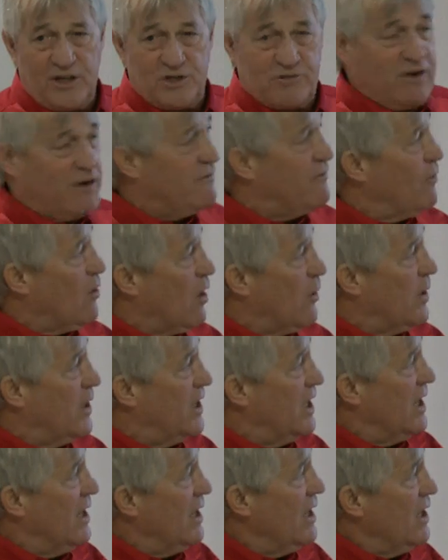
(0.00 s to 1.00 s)
straightforward.
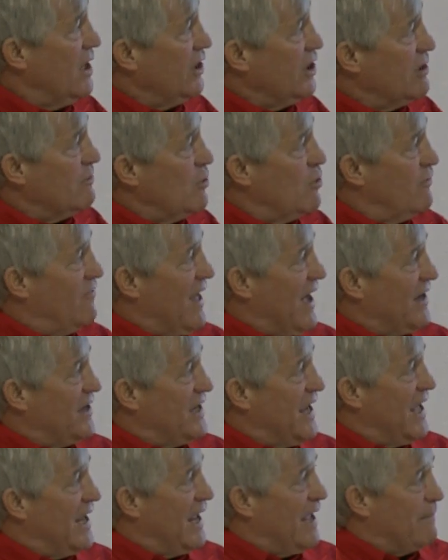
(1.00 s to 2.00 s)
You move that
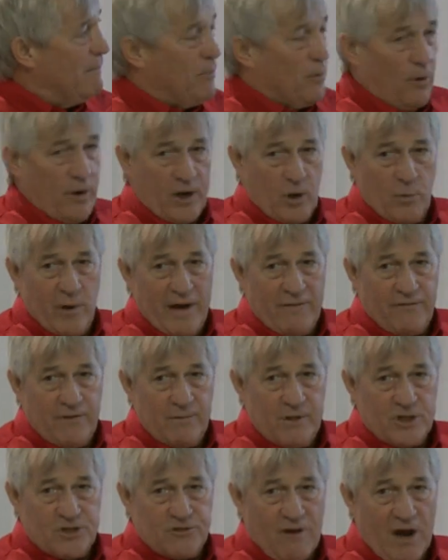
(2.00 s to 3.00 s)
dead end point away from
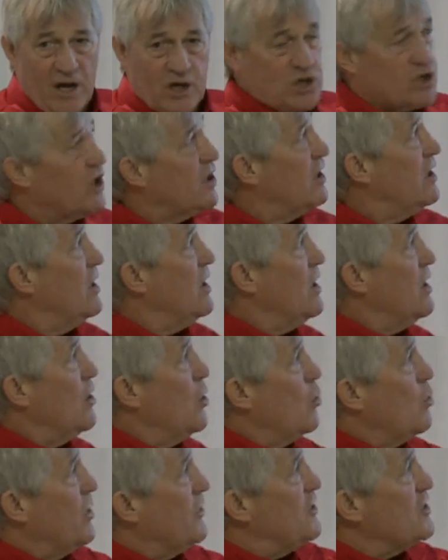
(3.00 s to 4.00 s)
the structure.
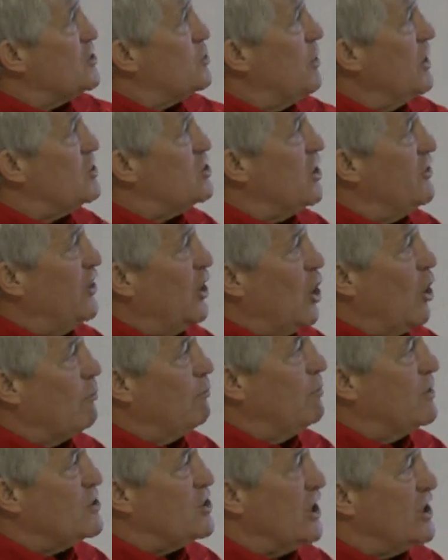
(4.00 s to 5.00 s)
With the switch in the open
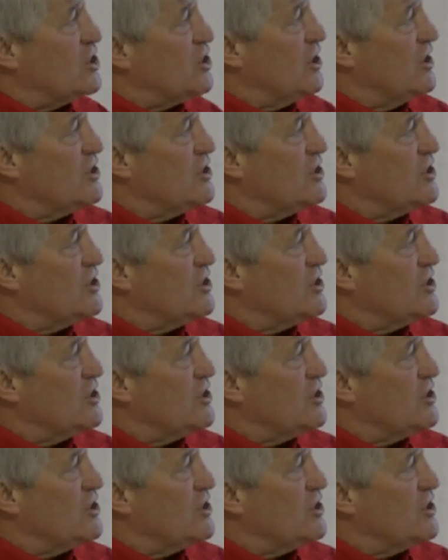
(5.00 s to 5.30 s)
position,